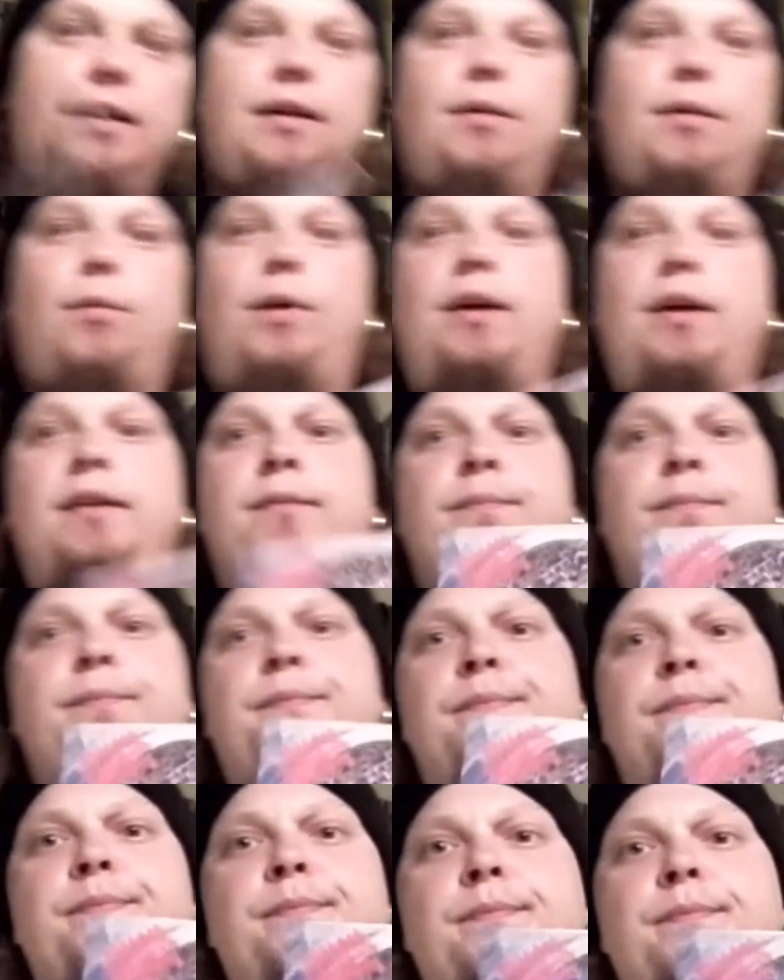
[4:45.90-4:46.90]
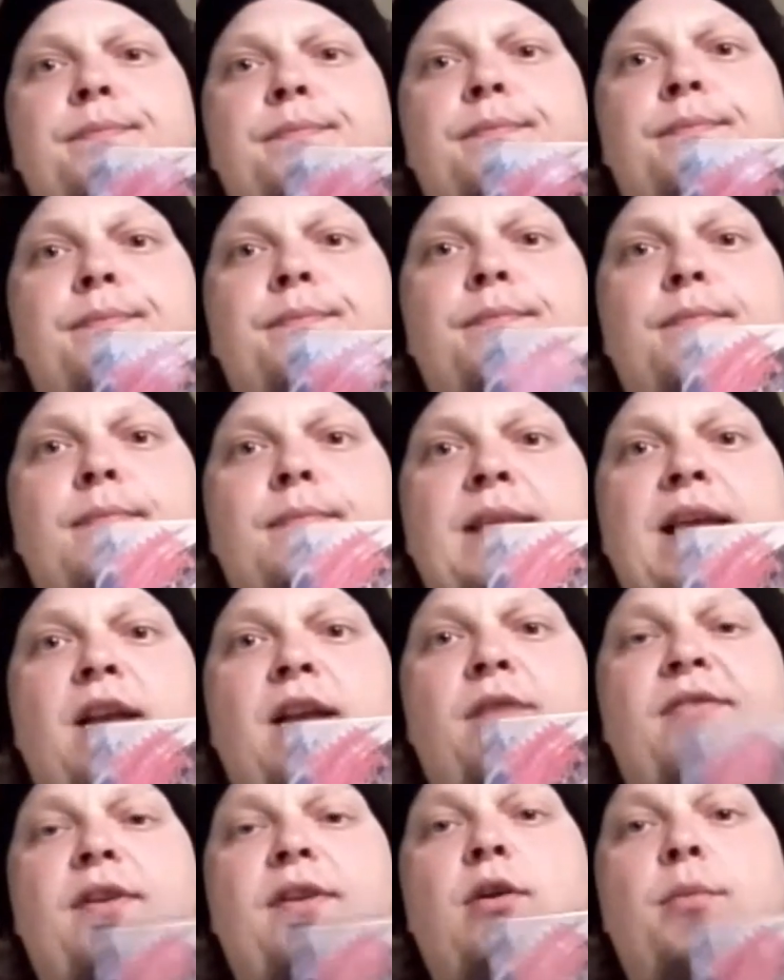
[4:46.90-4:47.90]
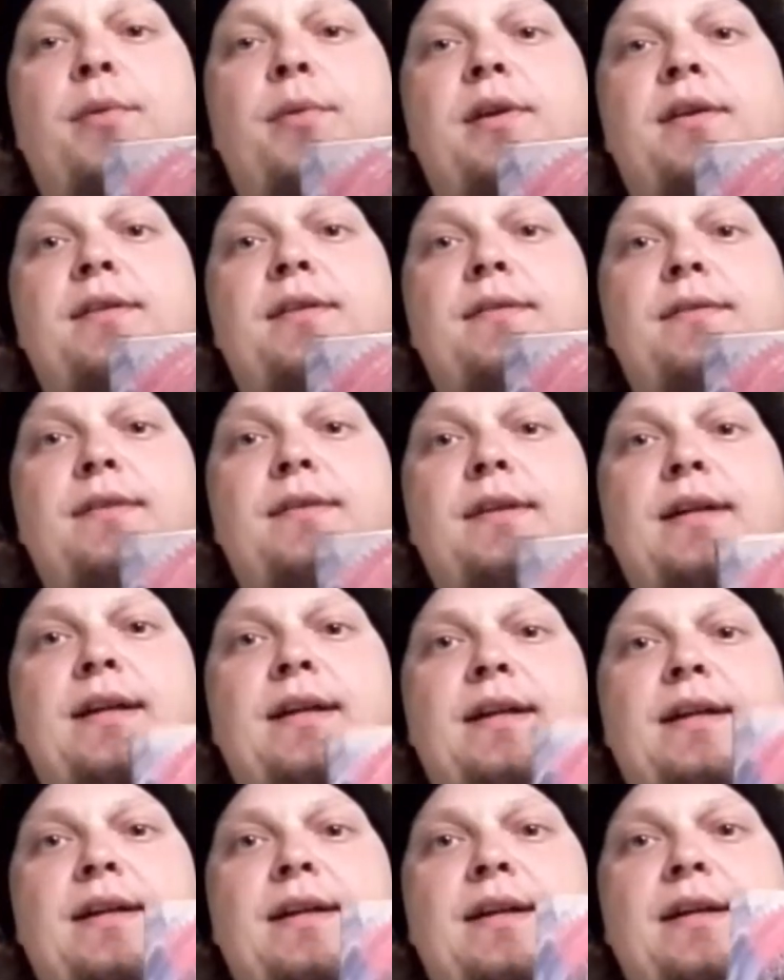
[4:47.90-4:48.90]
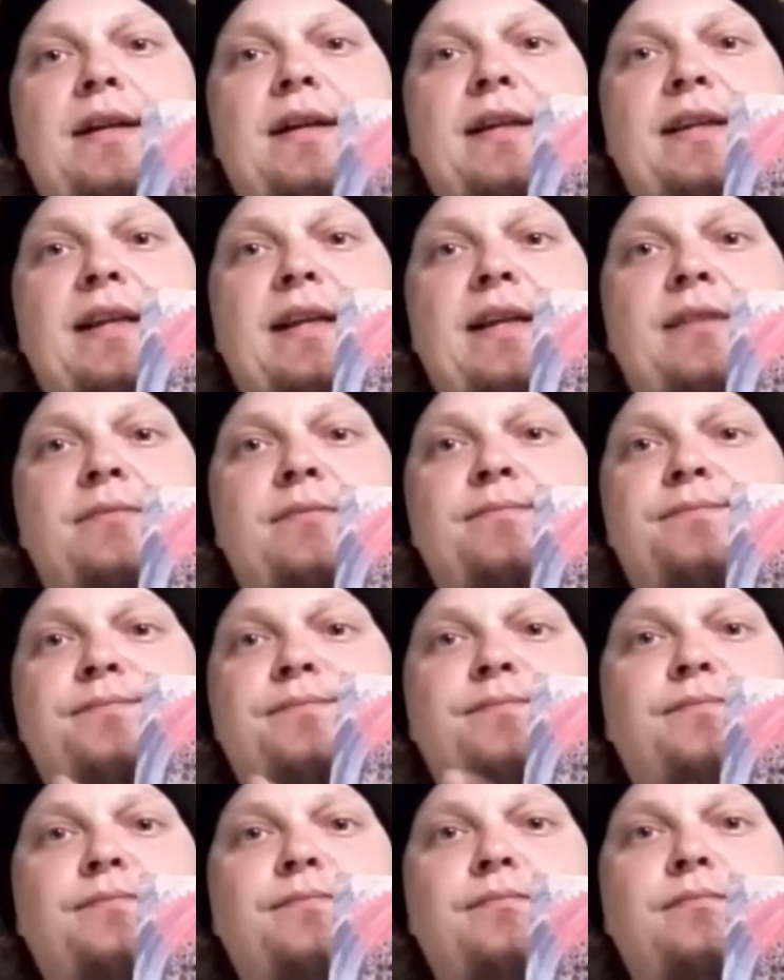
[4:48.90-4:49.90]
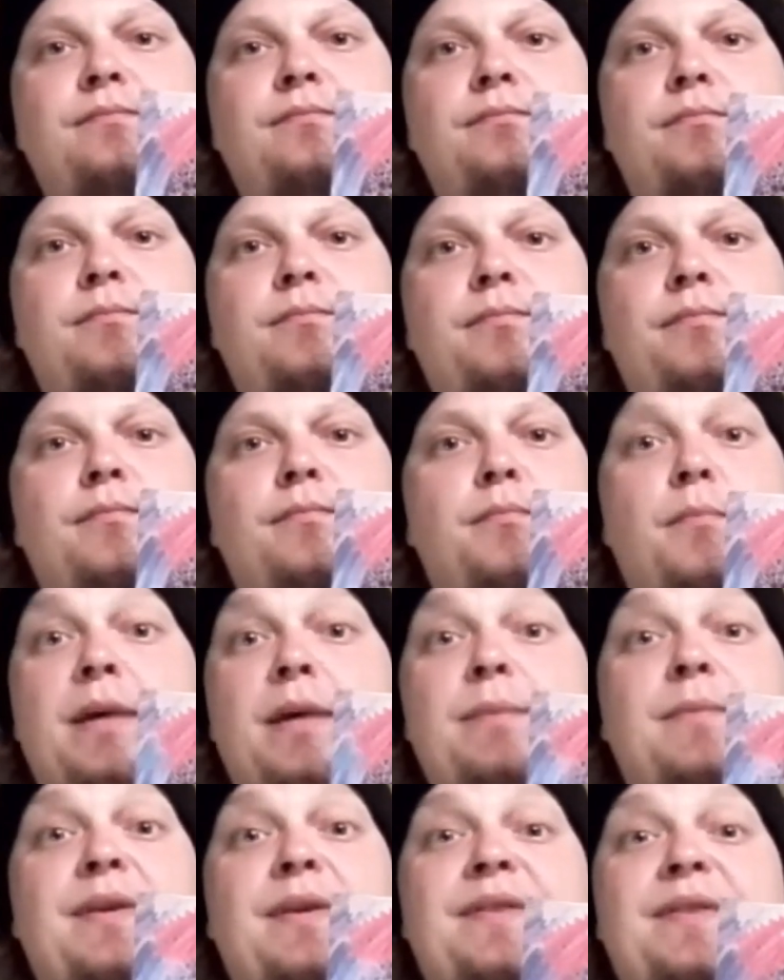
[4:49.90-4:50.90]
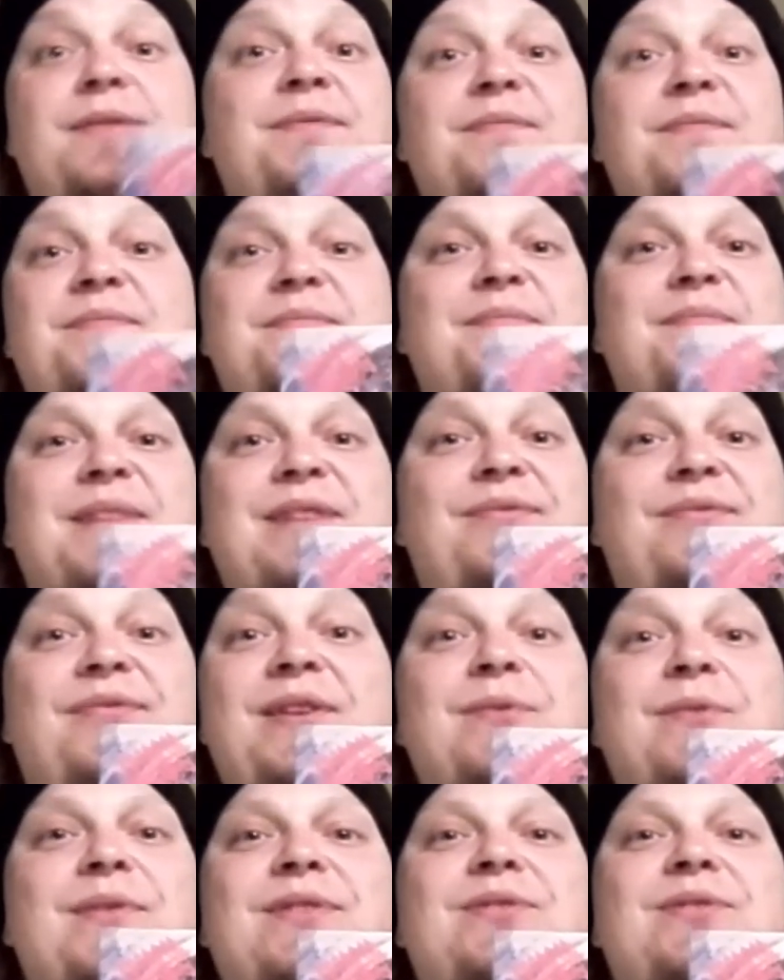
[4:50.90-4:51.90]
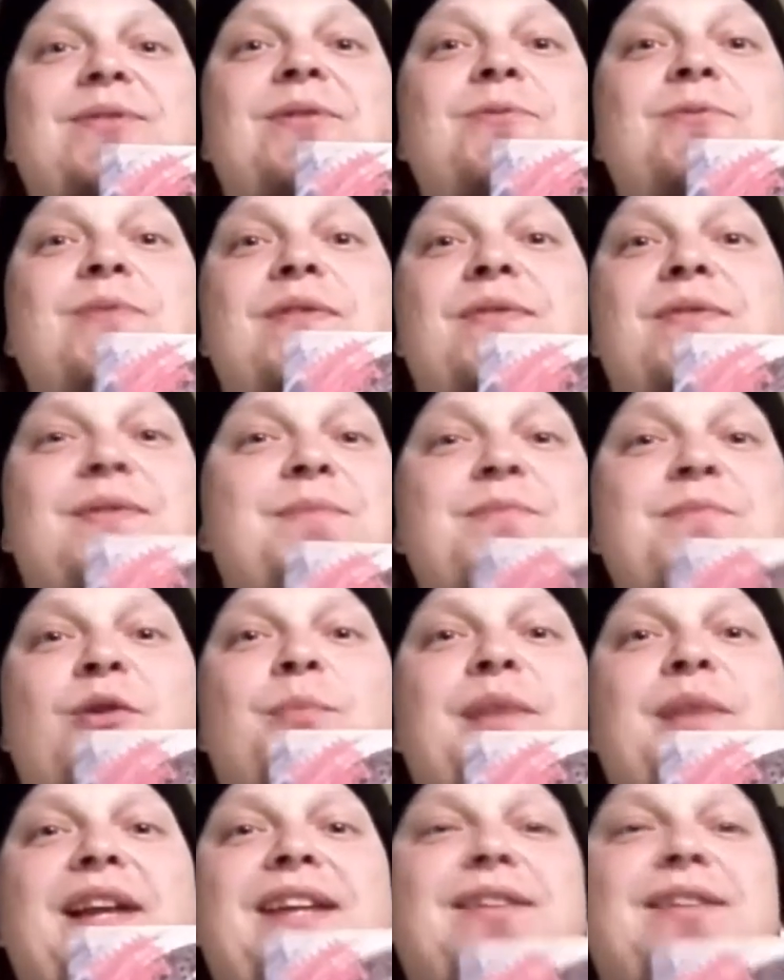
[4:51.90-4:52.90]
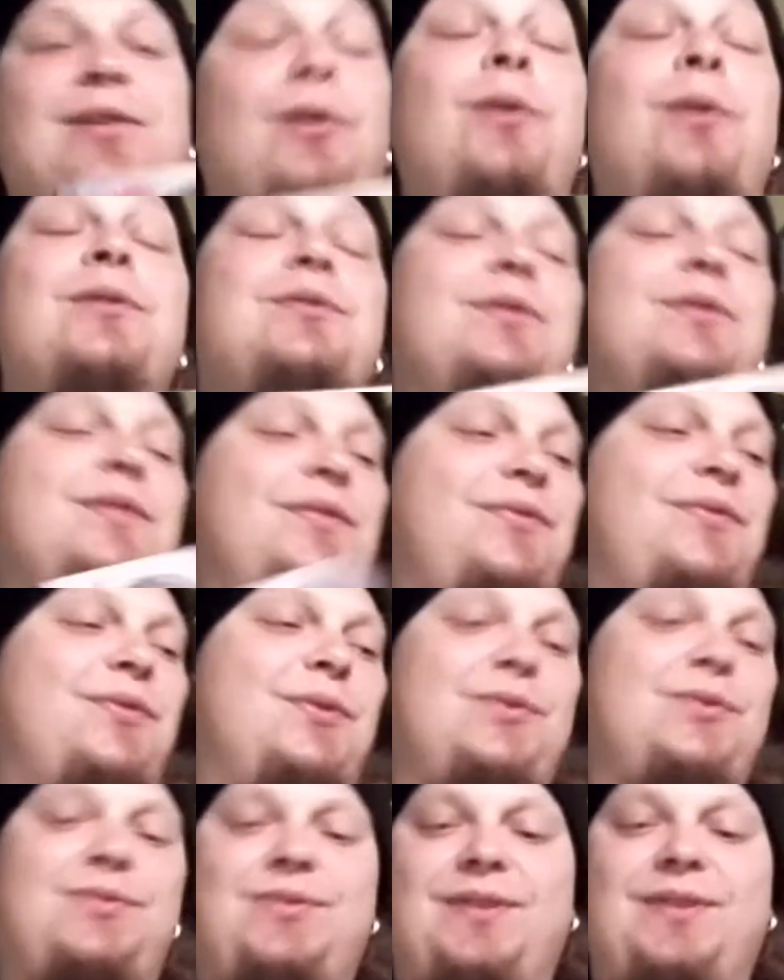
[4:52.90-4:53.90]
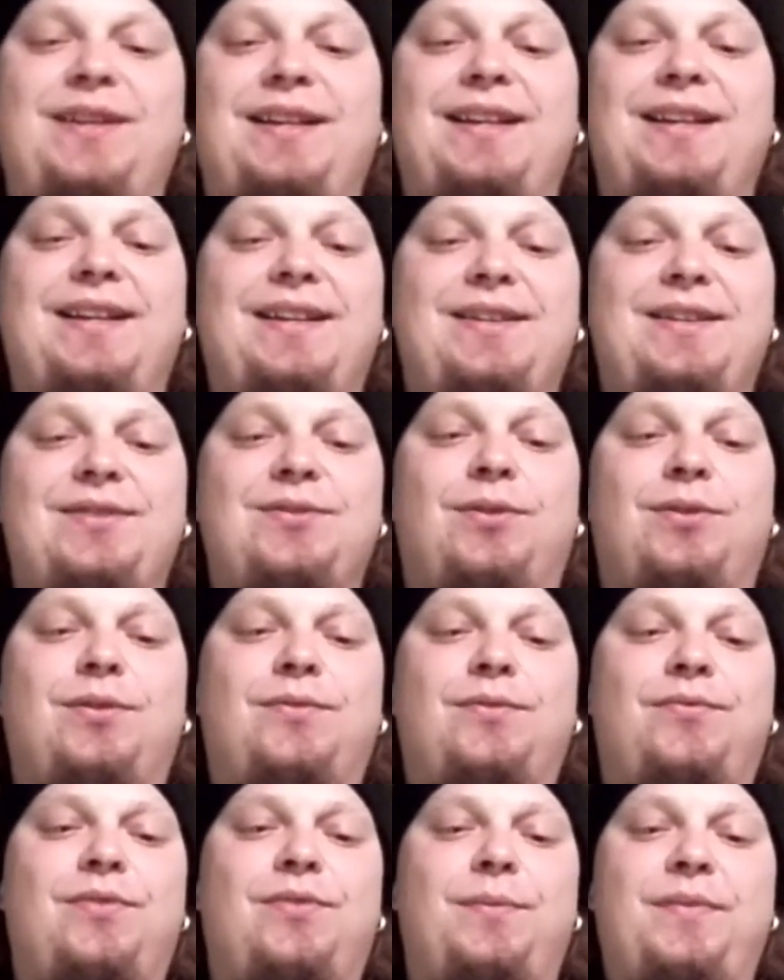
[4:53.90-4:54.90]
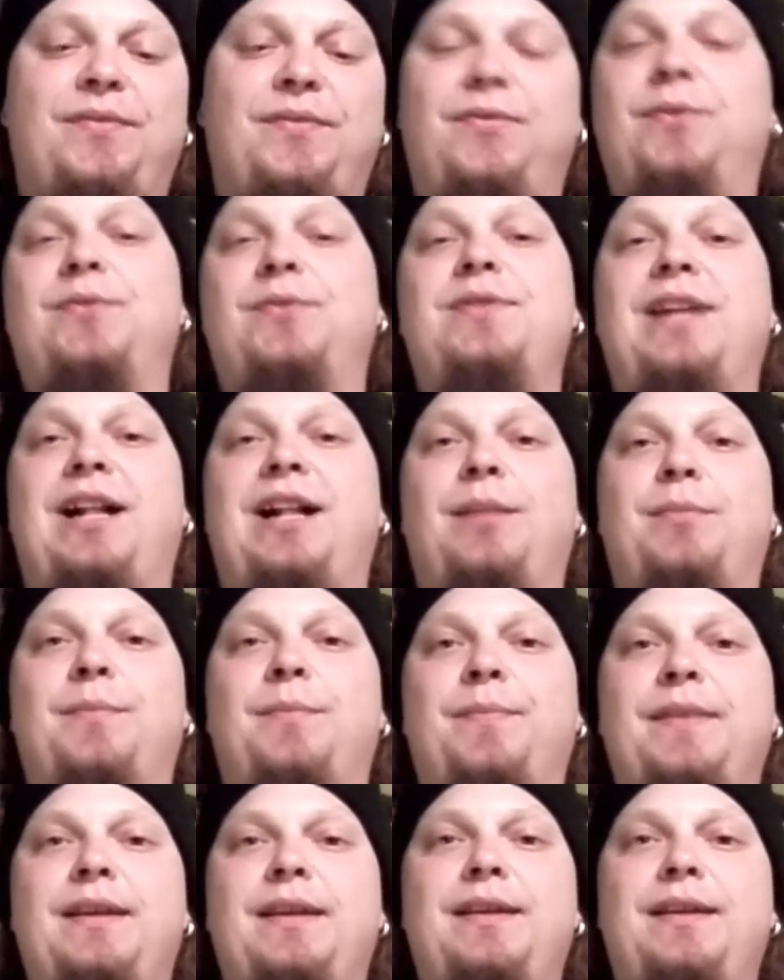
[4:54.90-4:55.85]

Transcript: One, hell of an opener, uh, again, my my favorite song with the Morbid Angel, also the first song from the first album.